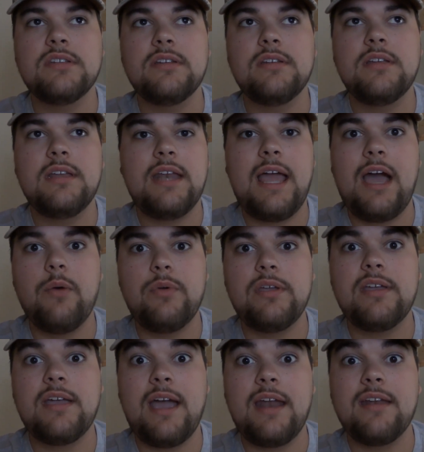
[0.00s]
and how we
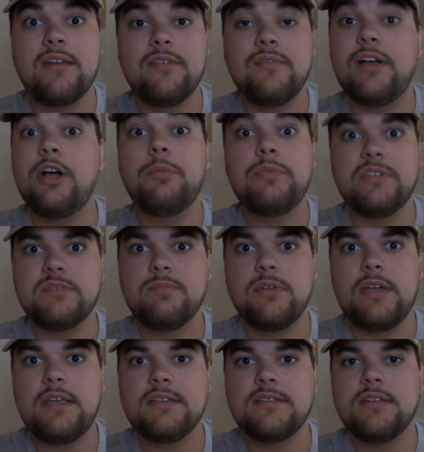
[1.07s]
can kind of develop this
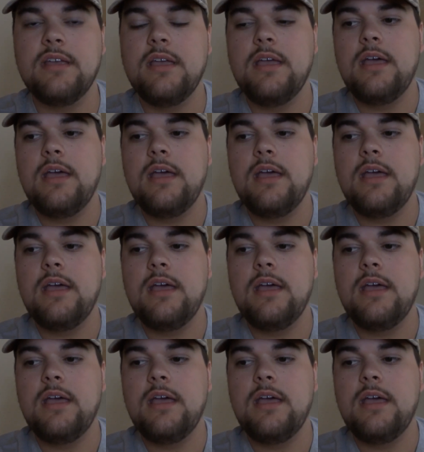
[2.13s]
place